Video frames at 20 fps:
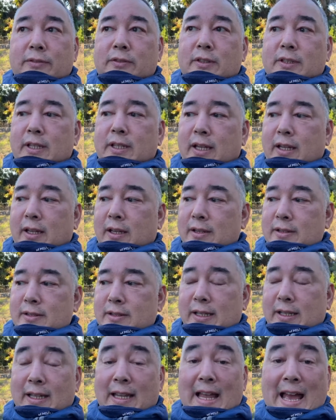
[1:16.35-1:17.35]
today is
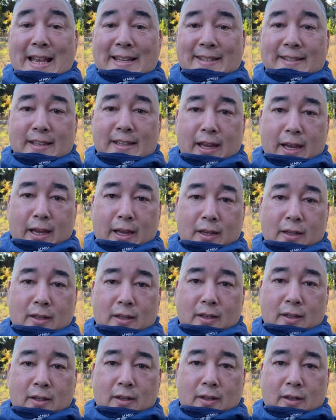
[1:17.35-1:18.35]
the last day
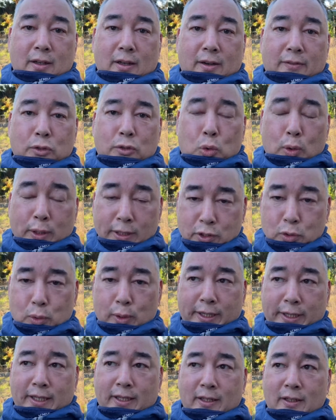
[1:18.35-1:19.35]
of
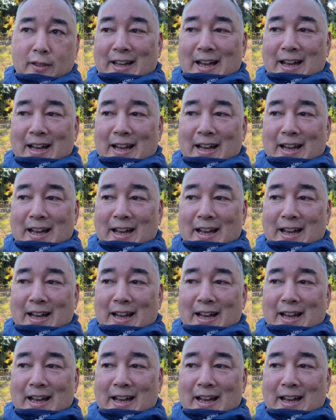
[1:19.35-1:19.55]
2020.